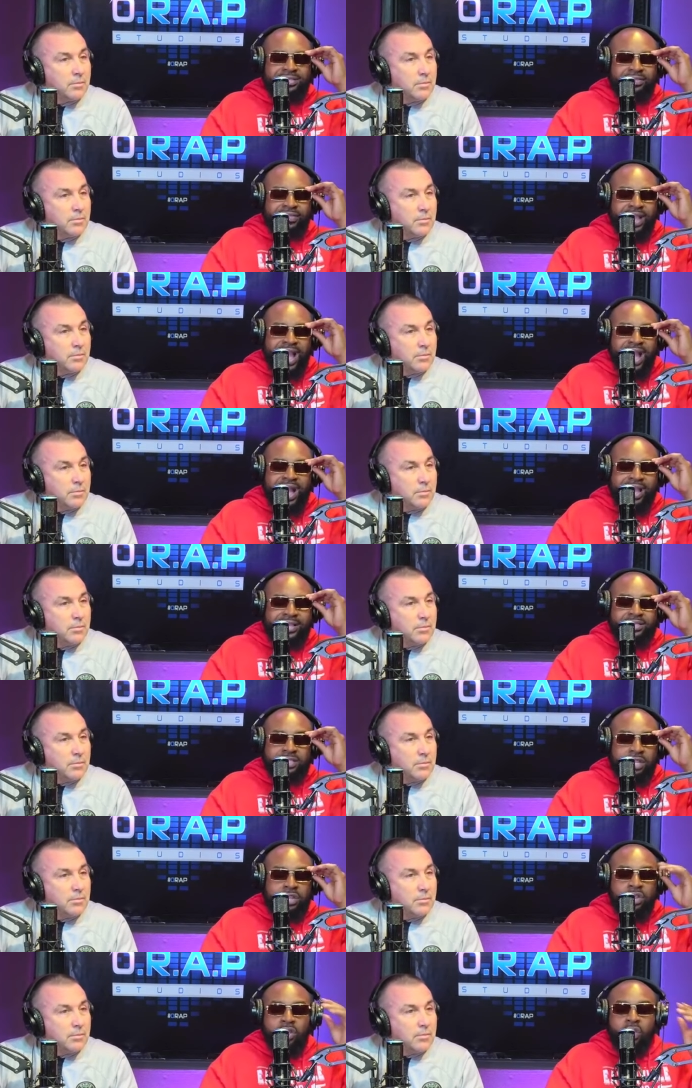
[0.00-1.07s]
Speaker 1: of guys
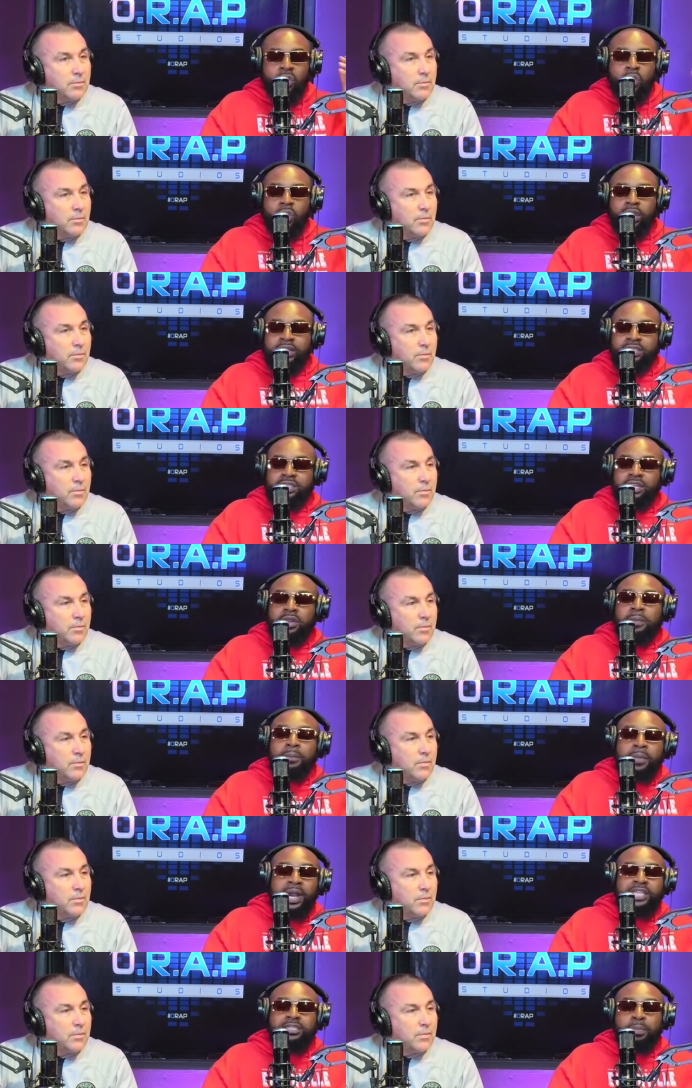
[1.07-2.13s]
who were considered
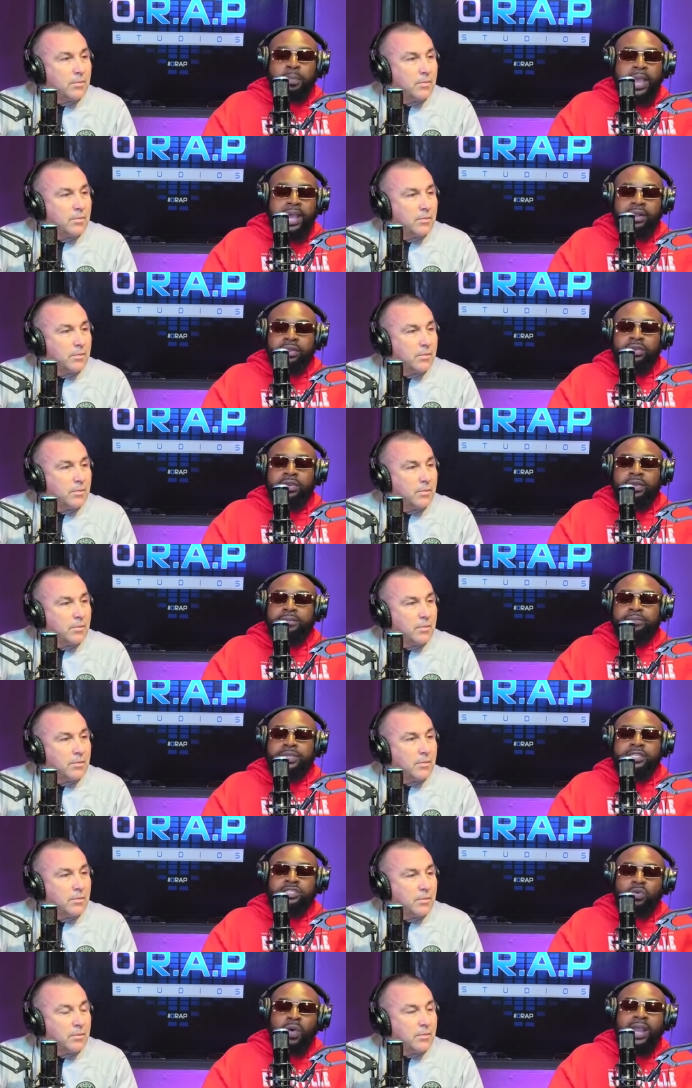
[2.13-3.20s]
much better
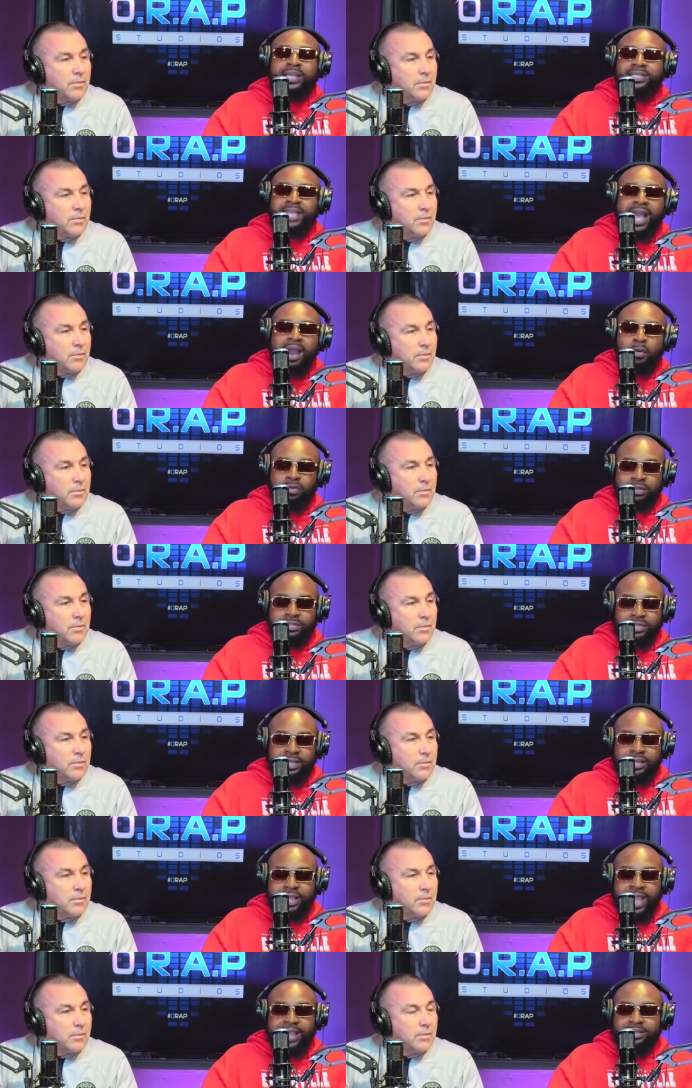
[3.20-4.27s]
than Dwight Howard's
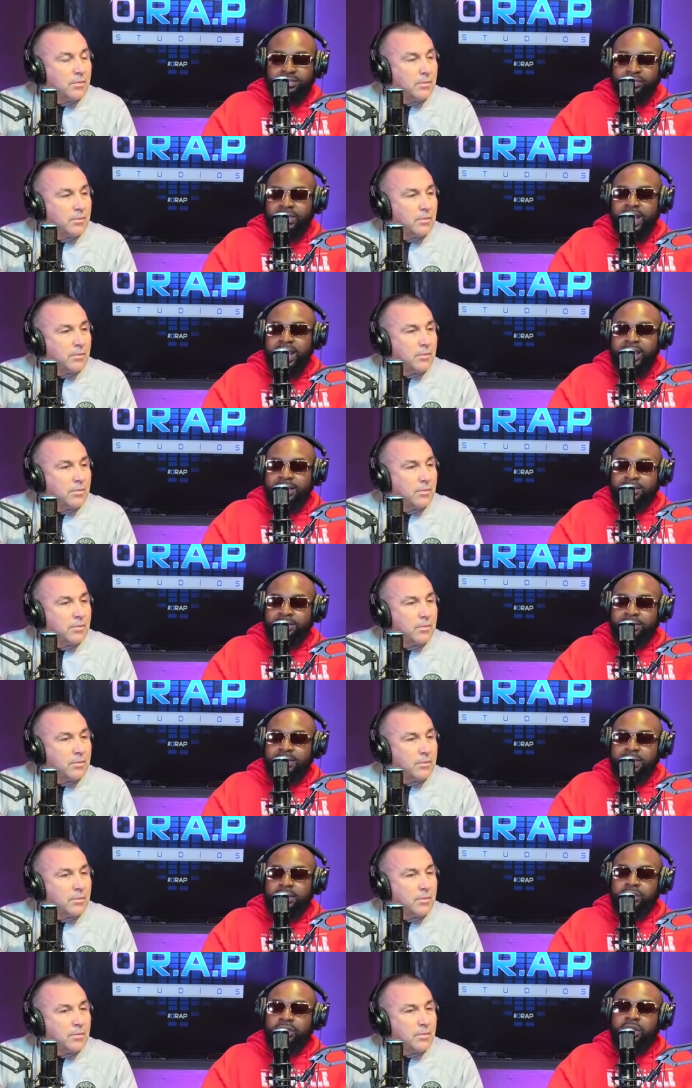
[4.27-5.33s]
cast of guys.
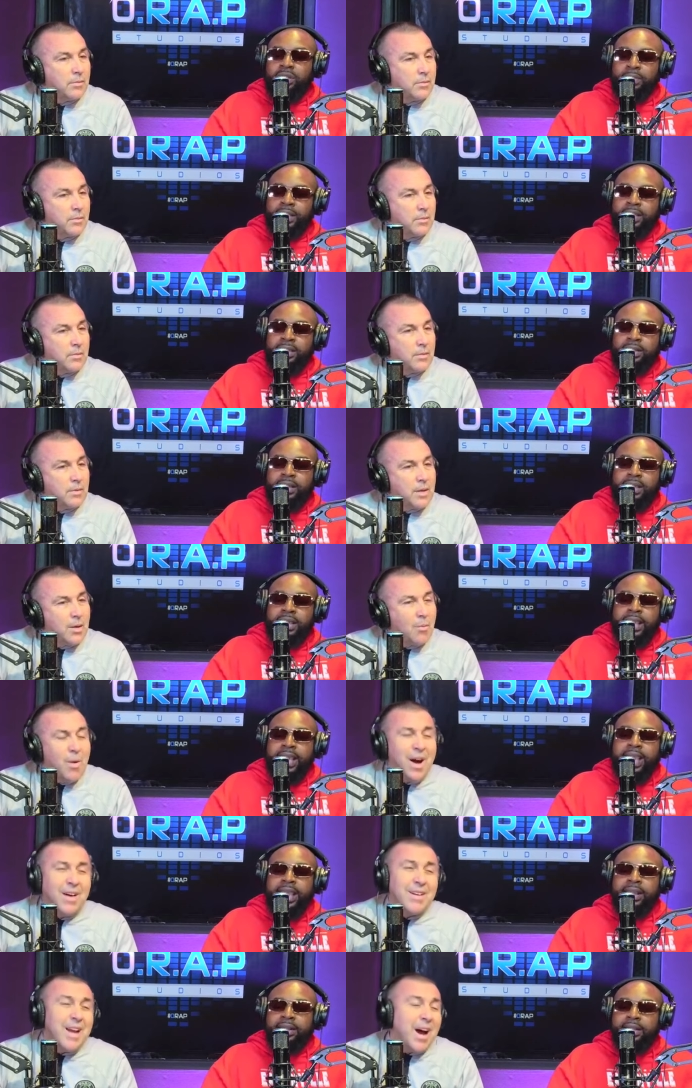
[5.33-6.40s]
You know what I mean?
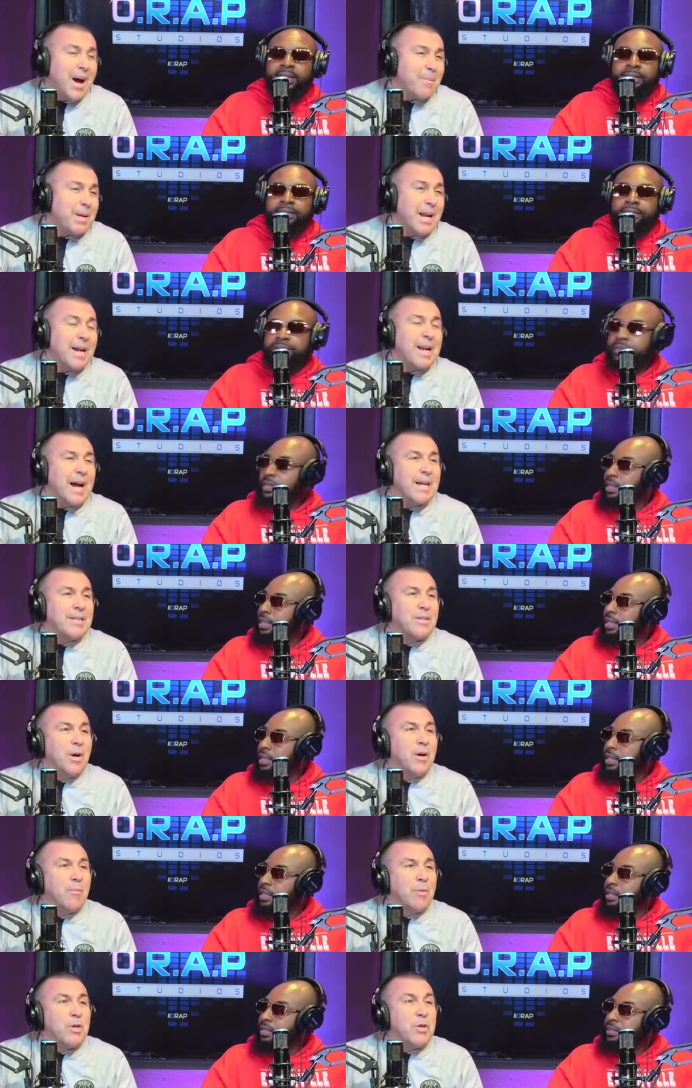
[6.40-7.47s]
Speaker 2: Well, and, no, I mean, I, I
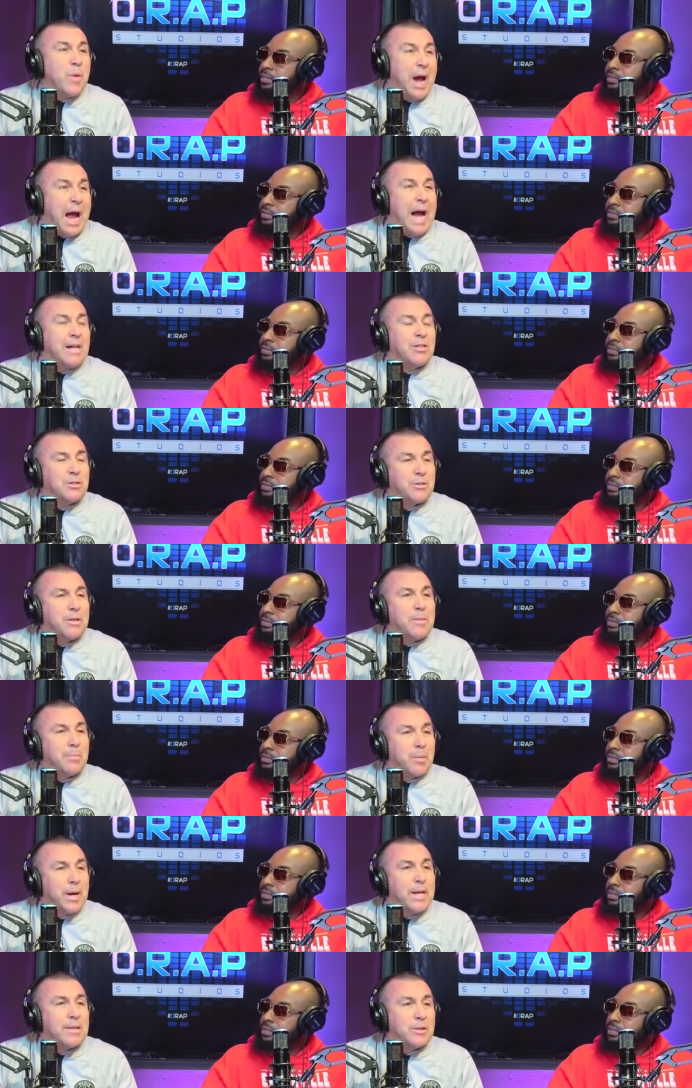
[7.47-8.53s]
don't, when you actually
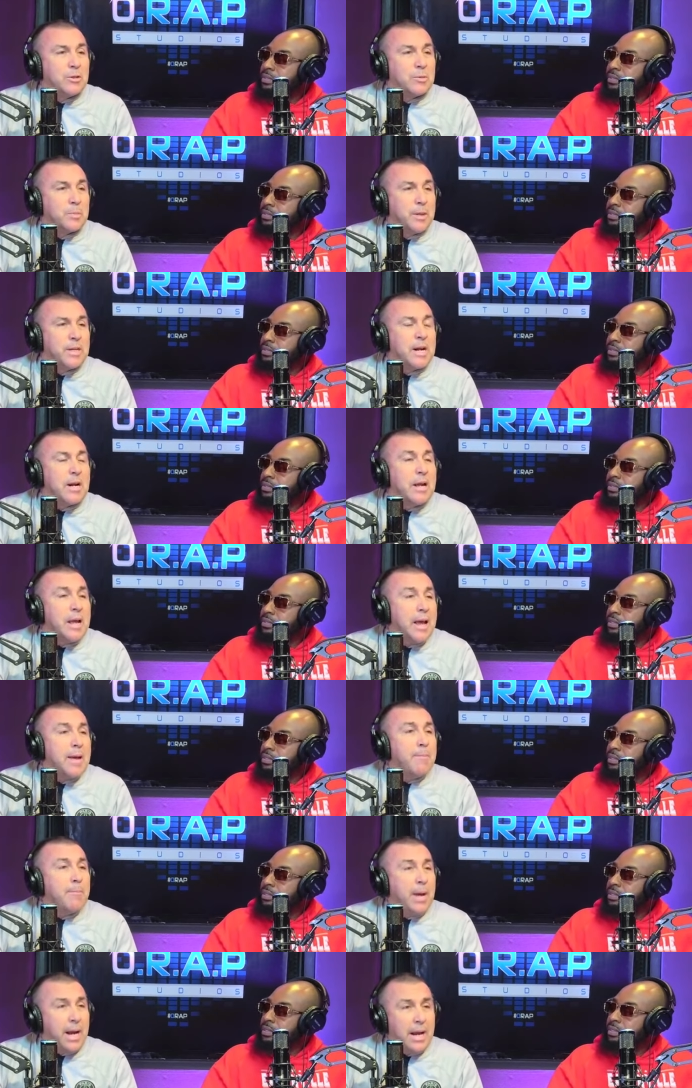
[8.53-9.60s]
break those players down,
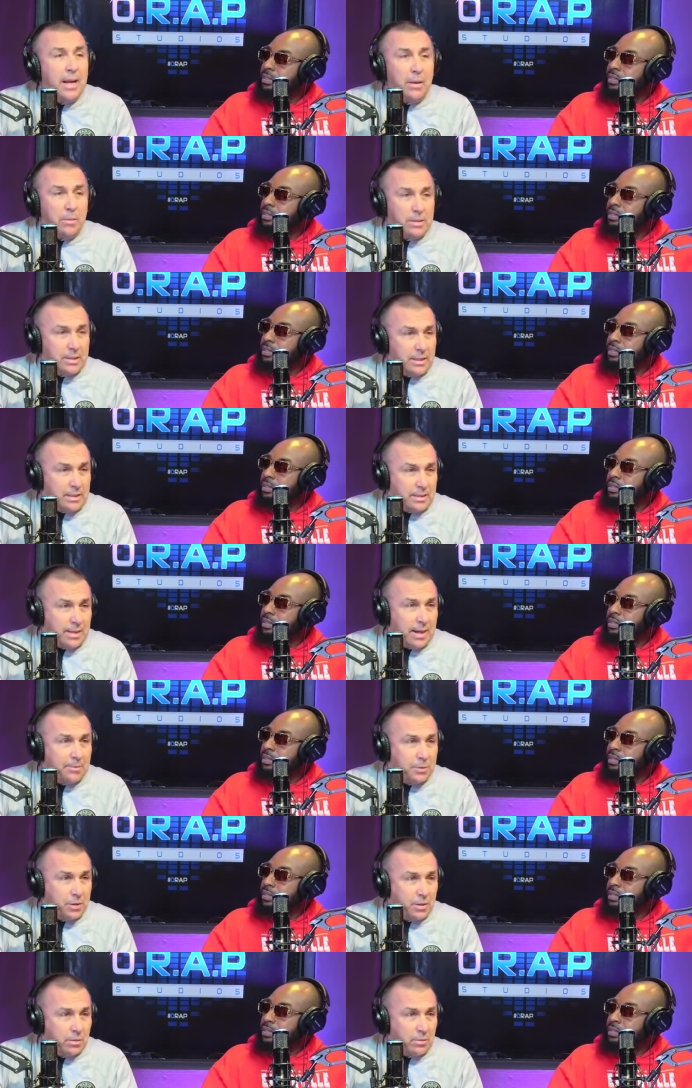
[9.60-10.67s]
Penny was
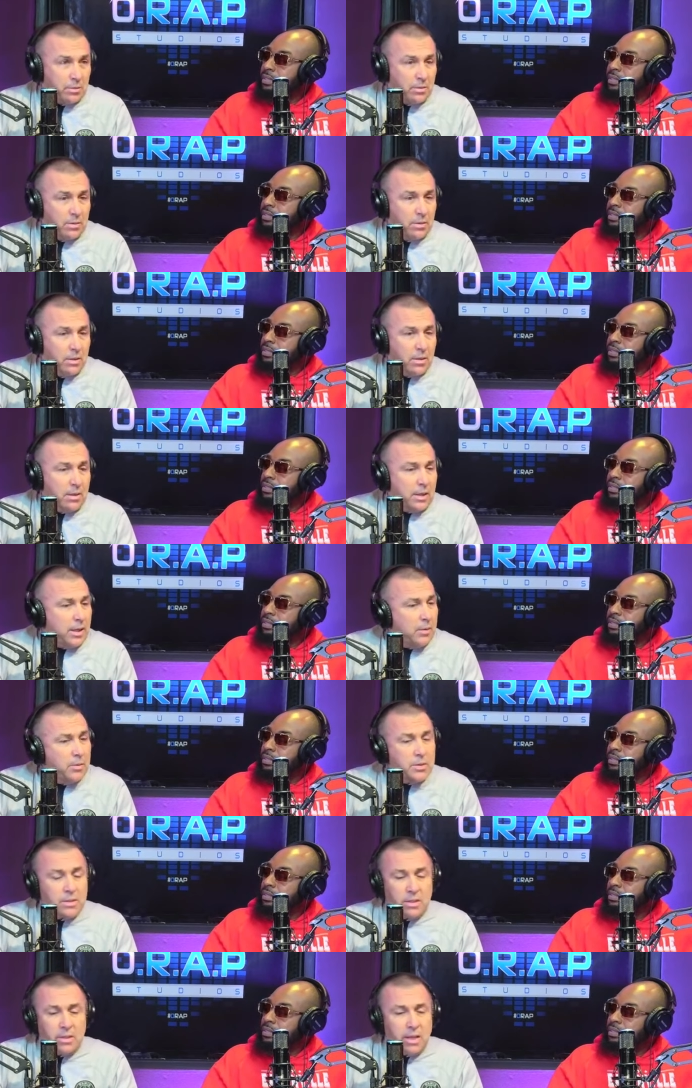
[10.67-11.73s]
exceptional. He
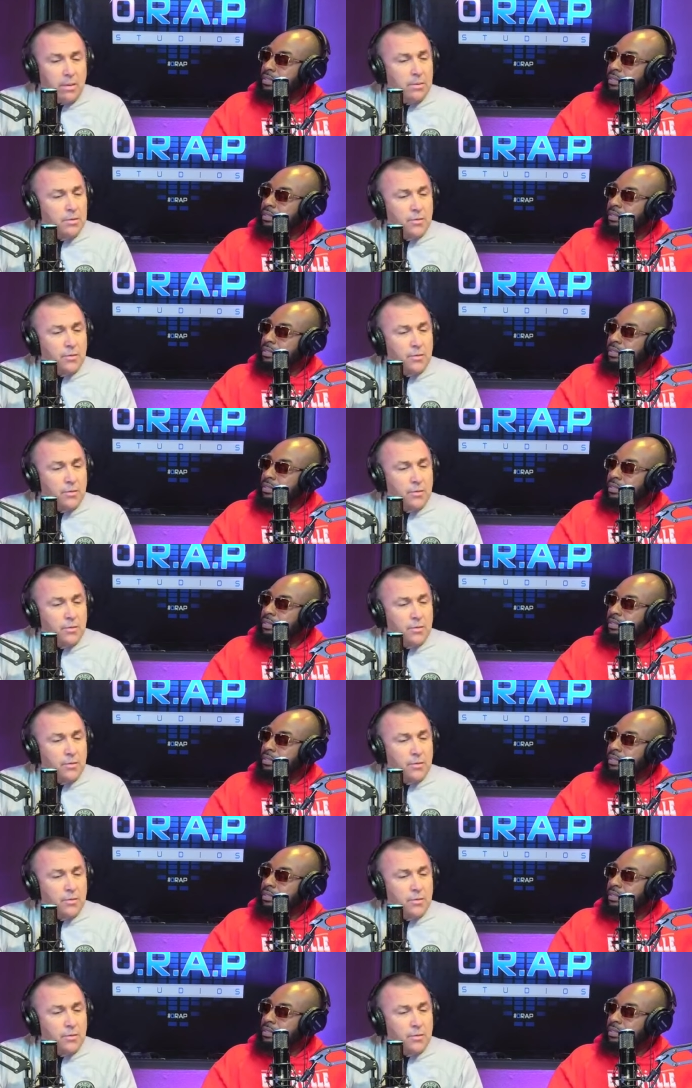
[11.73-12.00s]
was he was